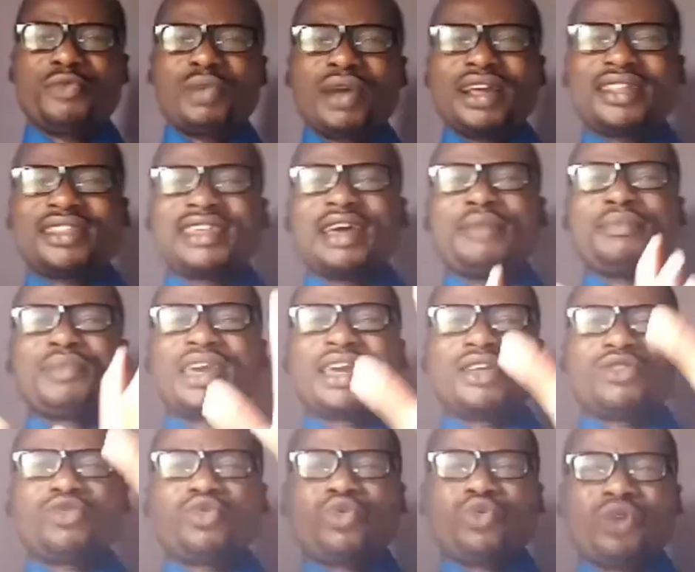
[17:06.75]
Prayer 10,
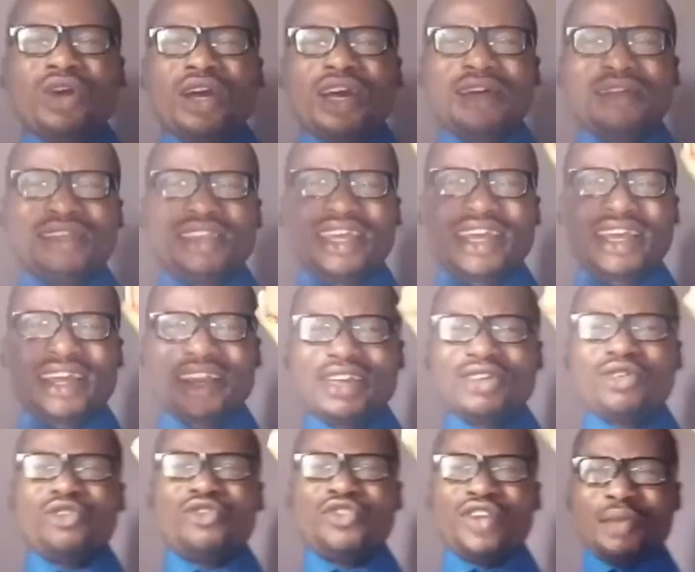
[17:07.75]
begin to decree
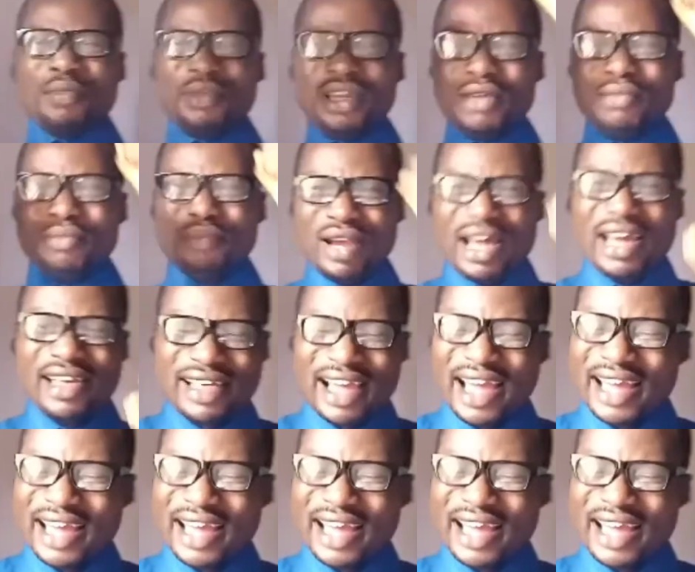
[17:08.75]
your family blessed.